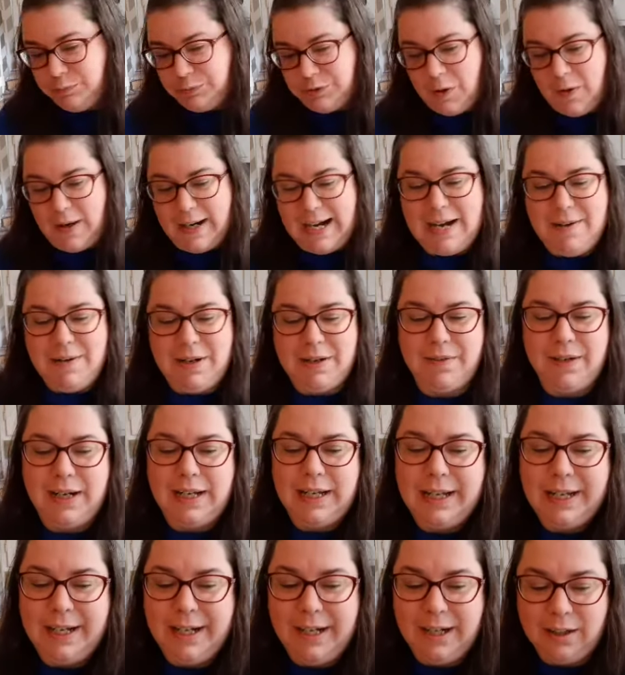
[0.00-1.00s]
Oh, I got one
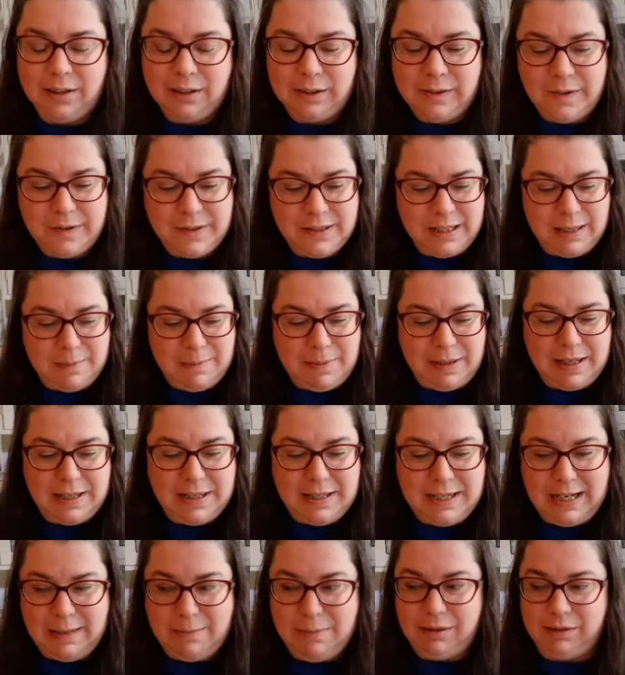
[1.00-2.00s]
right here. There's some on
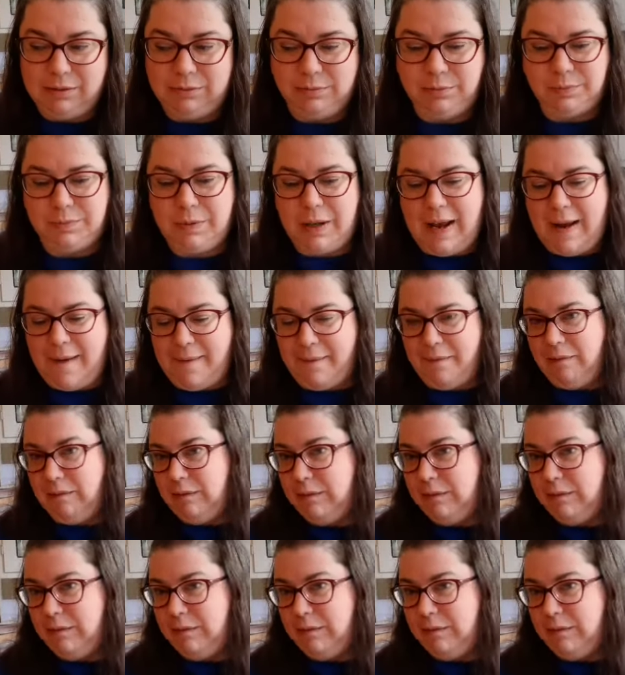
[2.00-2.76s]
the table. Yeah.